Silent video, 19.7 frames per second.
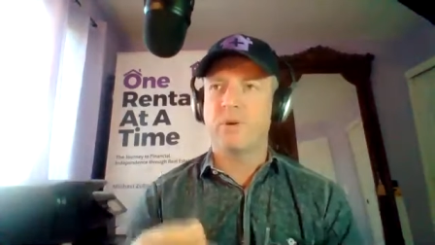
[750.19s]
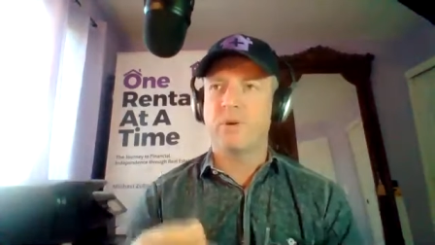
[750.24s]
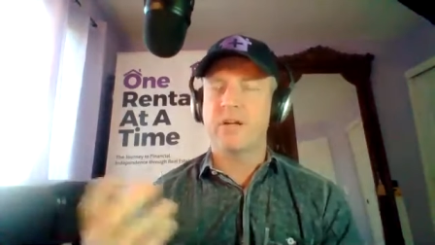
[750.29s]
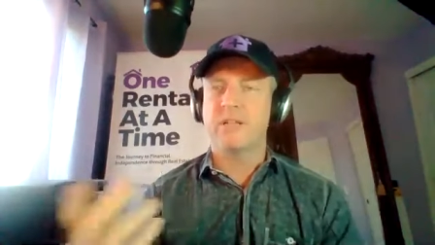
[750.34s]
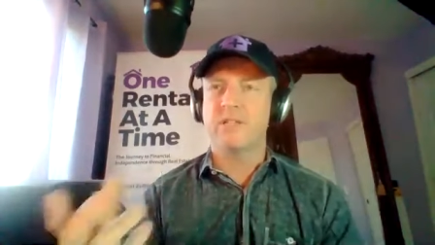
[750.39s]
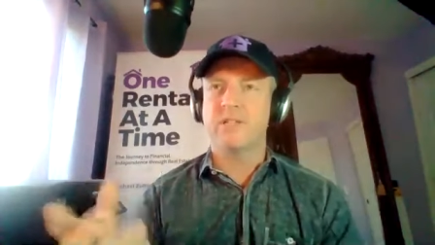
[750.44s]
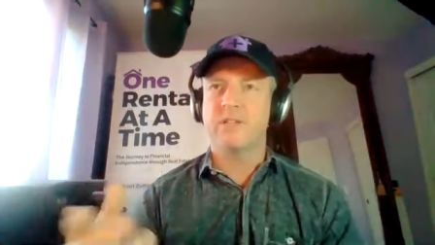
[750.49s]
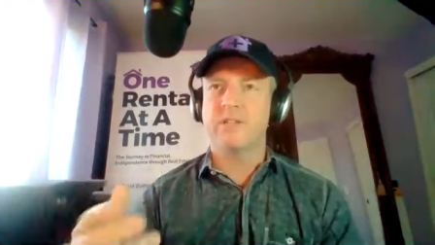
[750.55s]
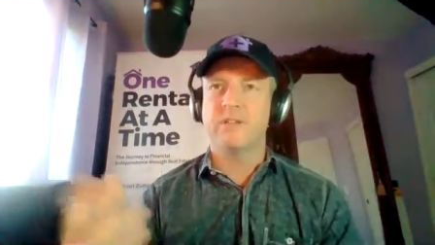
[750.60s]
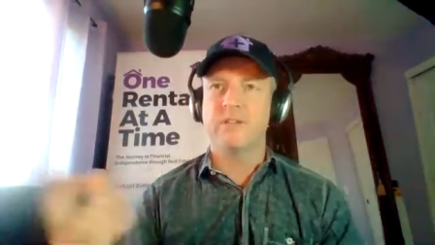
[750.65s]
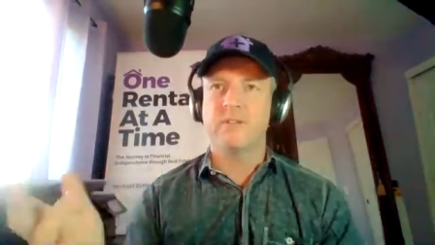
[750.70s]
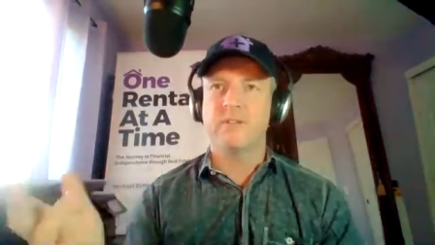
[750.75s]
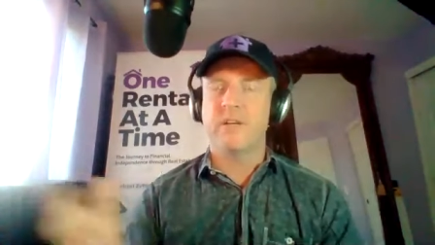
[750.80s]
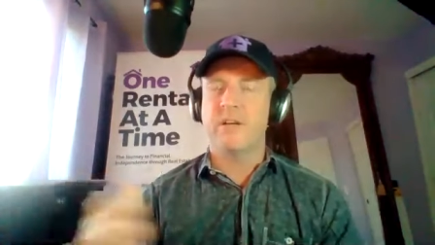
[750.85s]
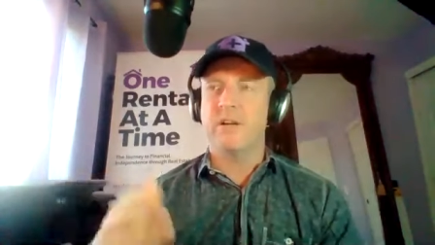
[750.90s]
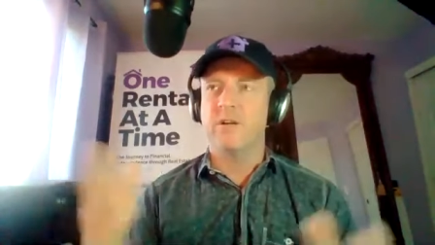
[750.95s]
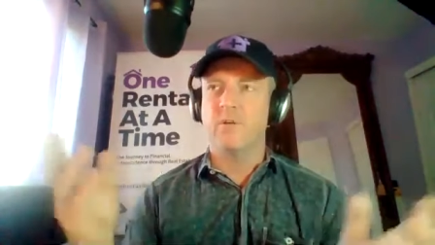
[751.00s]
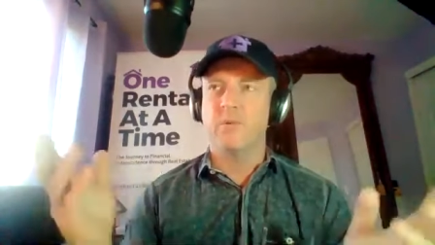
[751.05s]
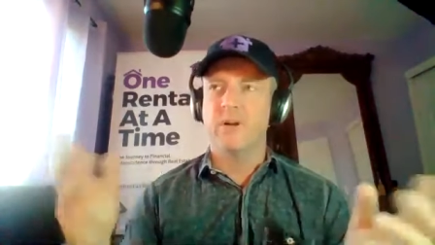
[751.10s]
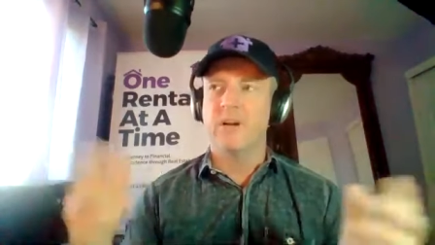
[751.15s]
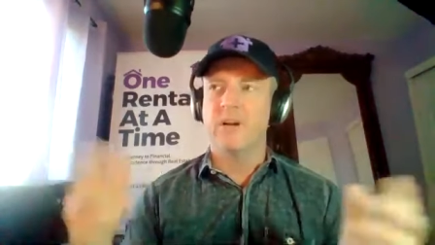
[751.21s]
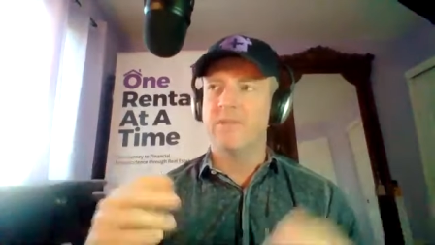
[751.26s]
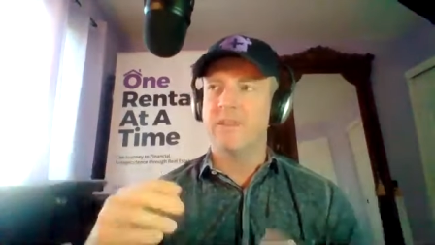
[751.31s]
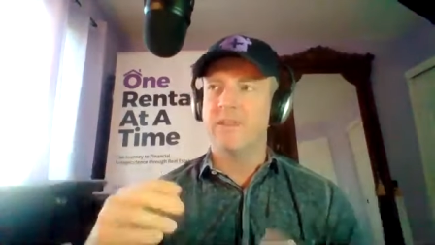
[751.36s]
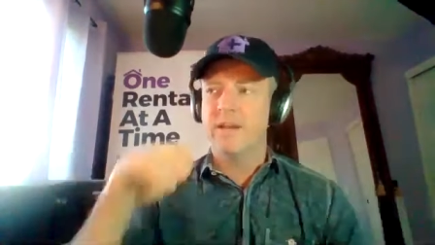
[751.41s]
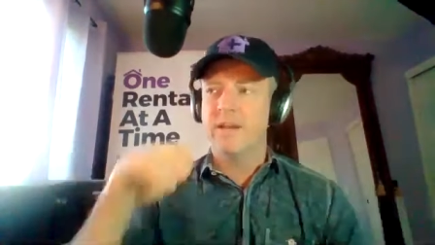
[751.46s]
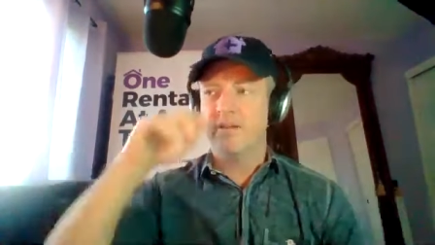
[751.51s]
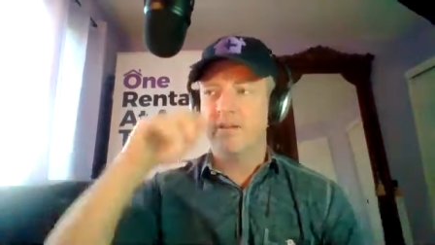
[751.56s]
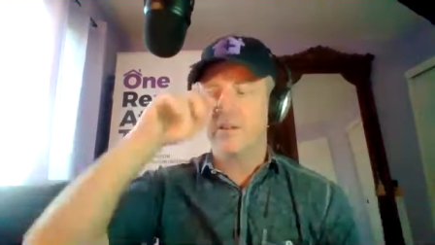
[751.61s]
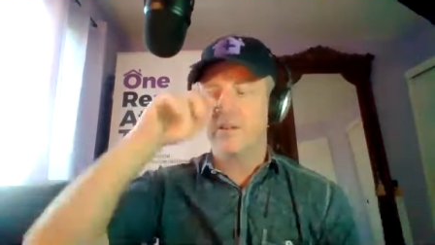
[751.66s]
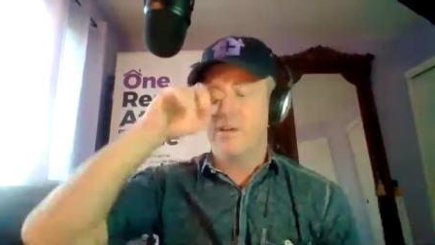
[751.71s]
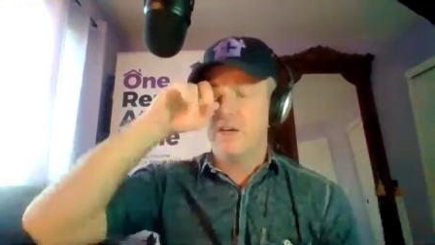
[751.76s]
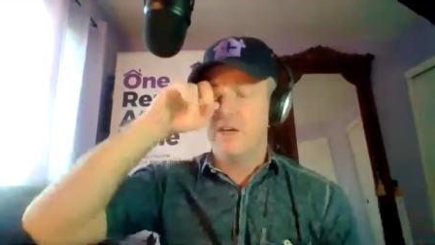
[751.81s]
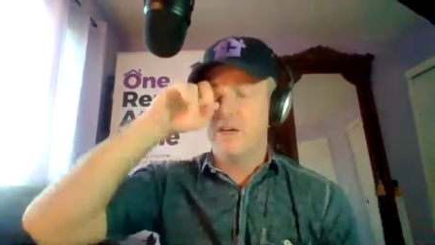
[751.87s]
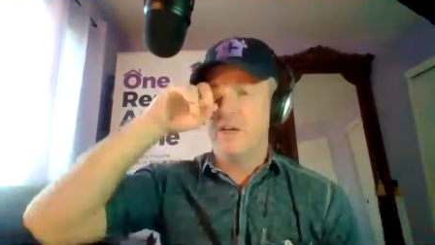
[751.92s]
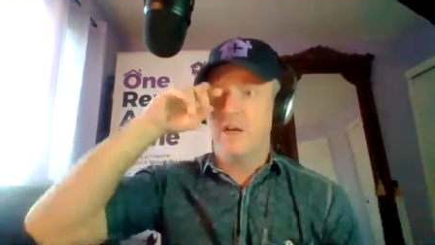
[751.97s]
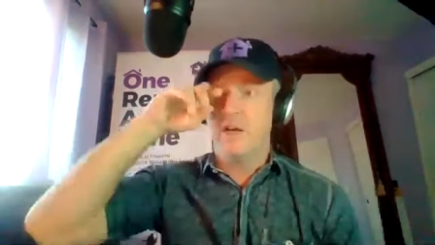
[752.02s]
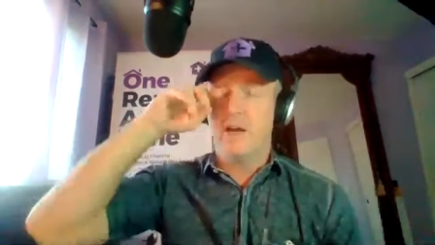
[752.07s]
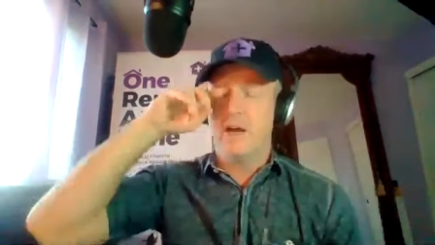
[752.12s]
protection gear or whatever that is.
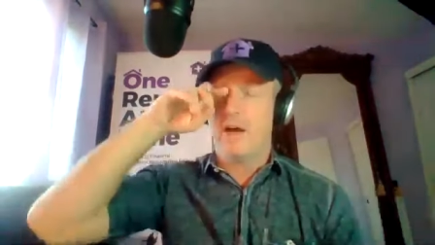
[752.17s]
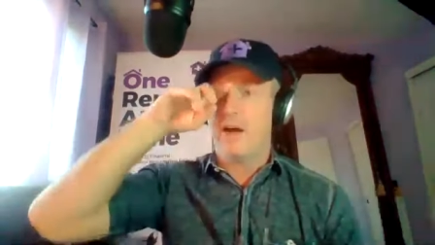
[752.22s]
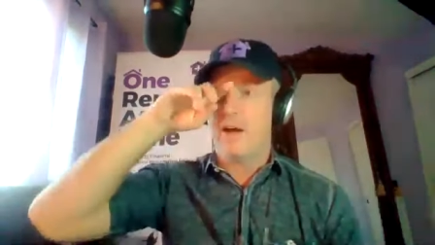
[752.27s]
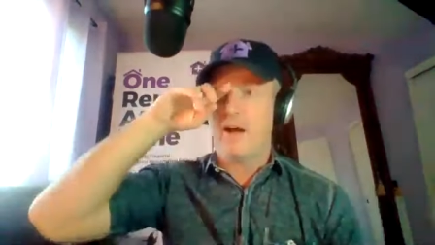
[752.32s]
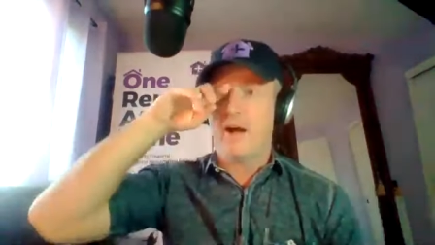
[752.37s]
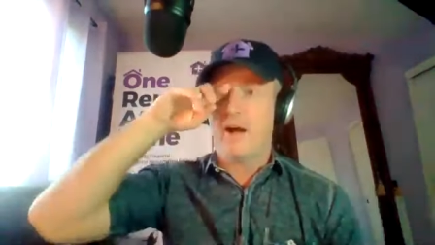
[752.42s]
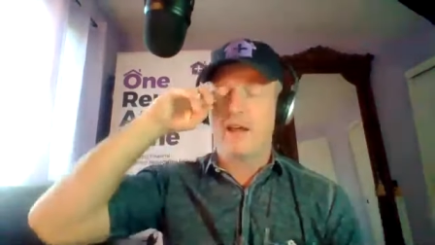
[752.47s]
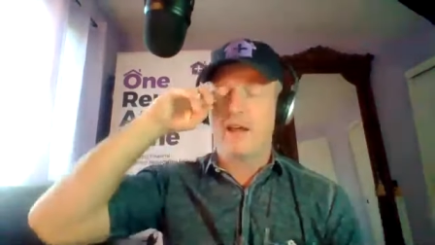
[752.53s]
Mm-hmm. Uh,